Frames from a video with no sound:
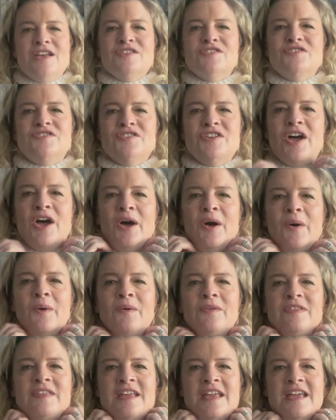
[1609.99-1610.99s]

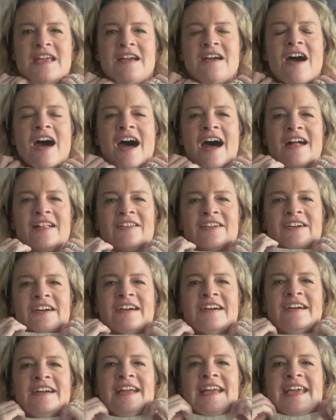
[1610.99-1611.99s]
So the
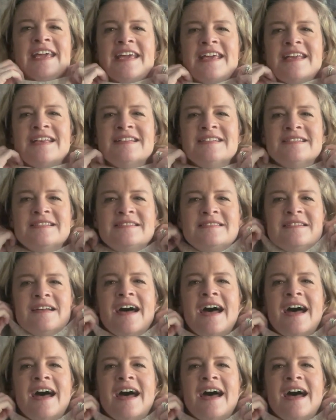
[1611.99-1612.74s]
collar is,